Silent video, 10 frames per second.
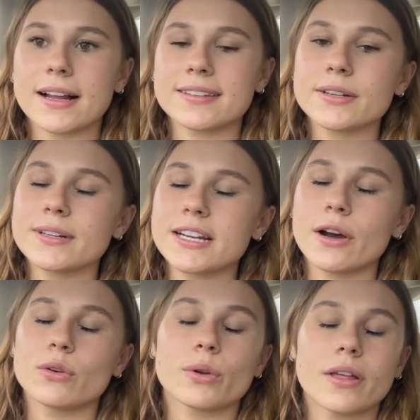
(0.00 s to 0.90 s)
I still need to
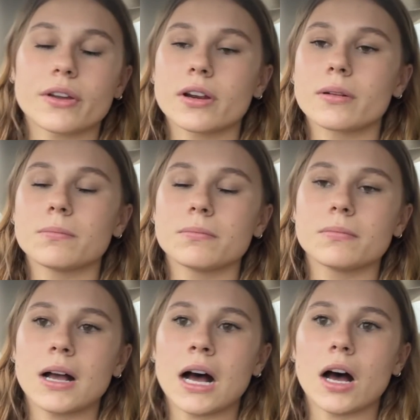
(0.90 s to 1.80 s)
go to another
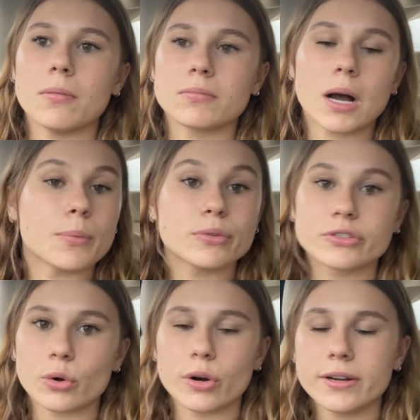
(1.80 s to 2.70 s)
couple
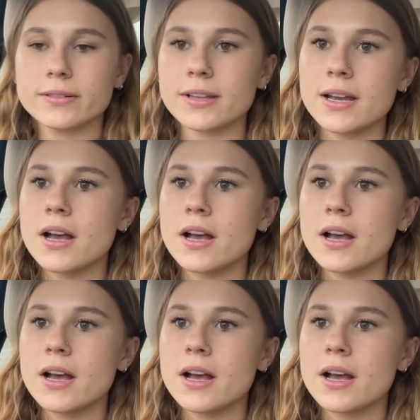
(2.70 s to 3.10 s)
stores.